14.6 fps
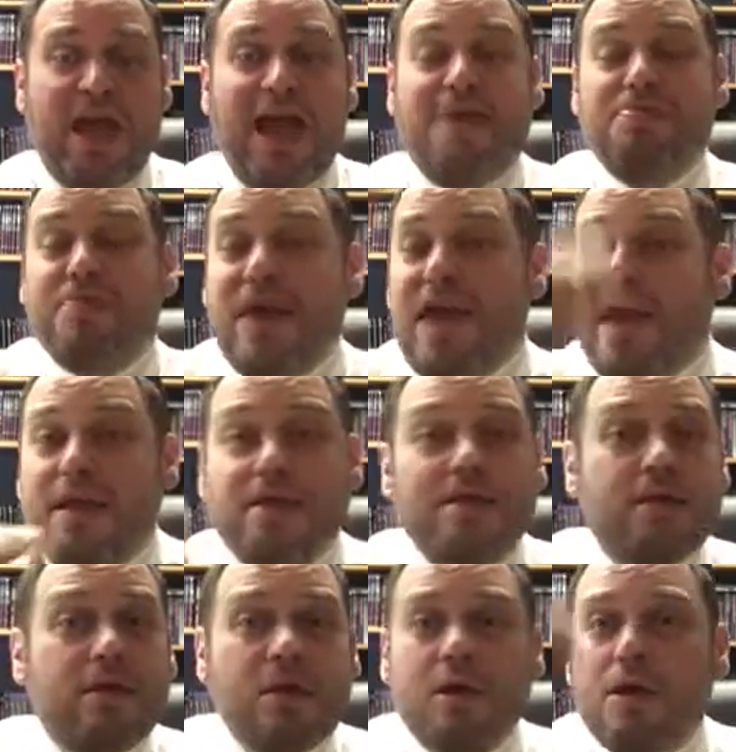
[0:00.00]
and
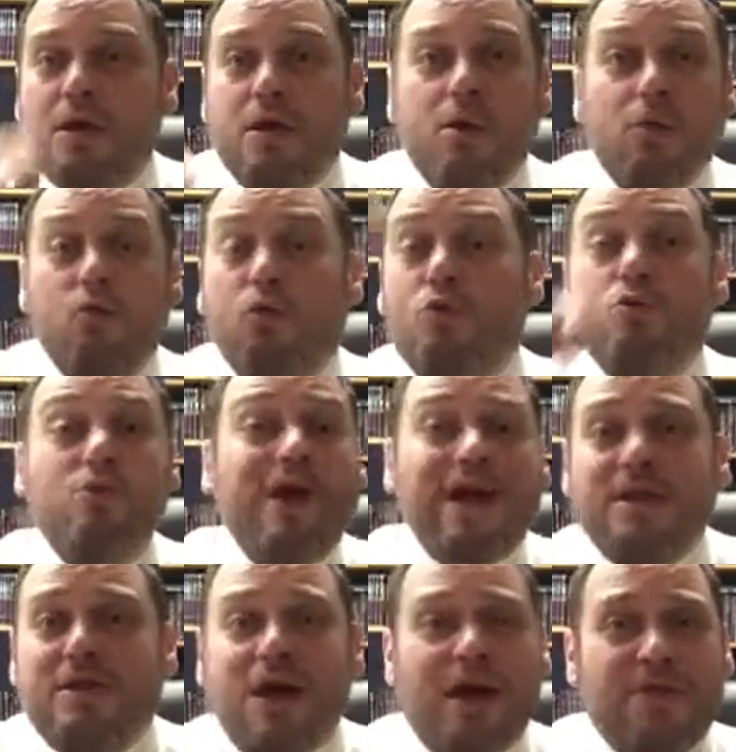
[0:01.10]
then were
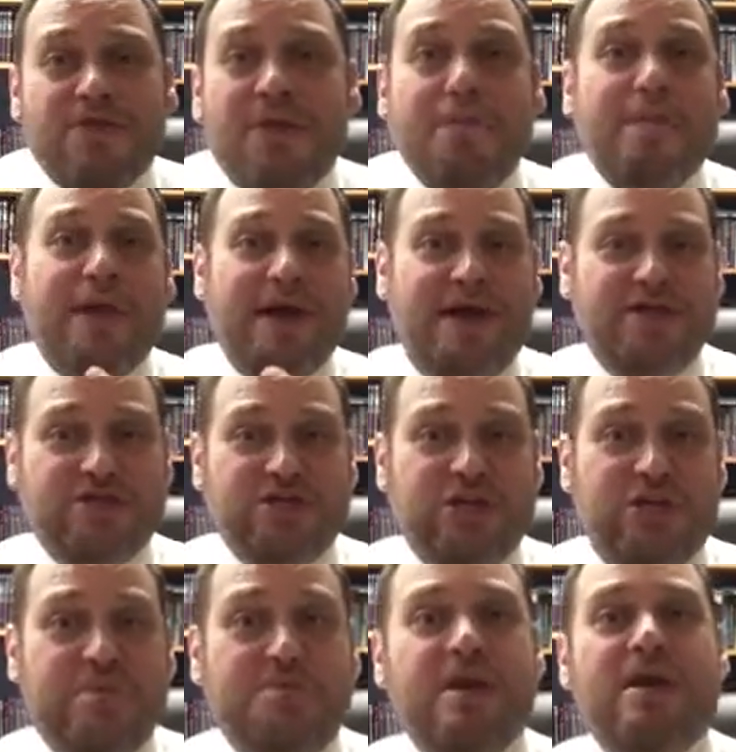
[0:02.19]
written on them by
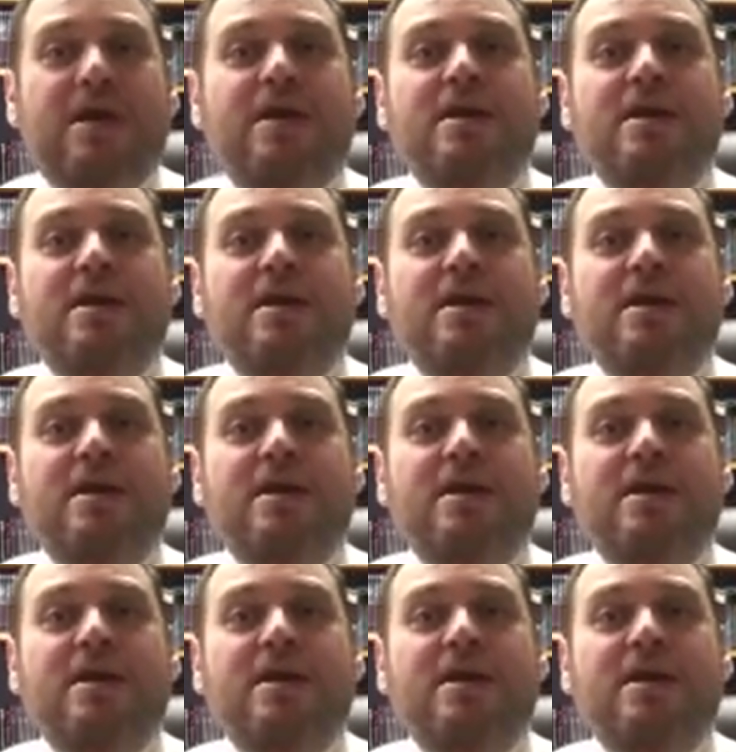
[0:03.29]
Hashem,